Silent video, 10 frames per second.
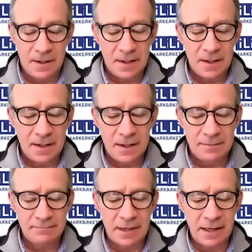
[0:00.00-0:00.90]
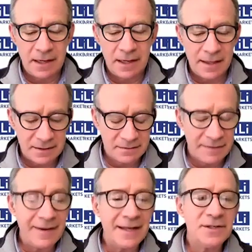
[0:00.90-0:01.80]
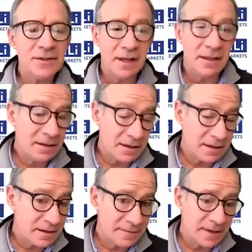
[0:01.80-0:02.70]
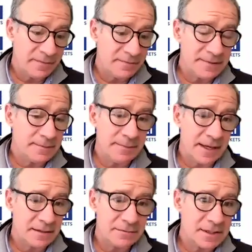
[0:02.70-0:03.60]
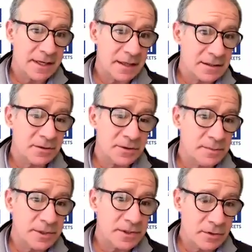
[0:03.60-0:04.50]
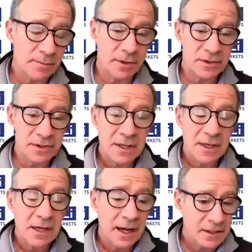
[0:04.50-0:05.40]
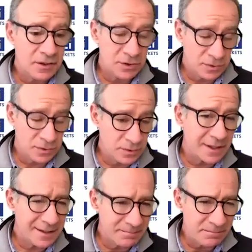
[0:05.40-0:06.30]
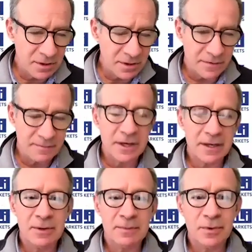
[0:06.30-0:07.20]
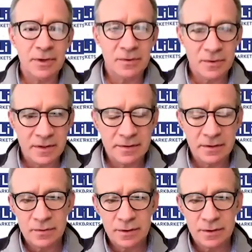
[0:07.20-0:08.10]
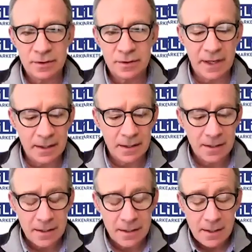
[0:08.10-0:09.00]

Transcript: And that eventually, and there are even some investment banks which are saying there's going to be a surplus. And it's true, there's a lot of money being put into this industry today.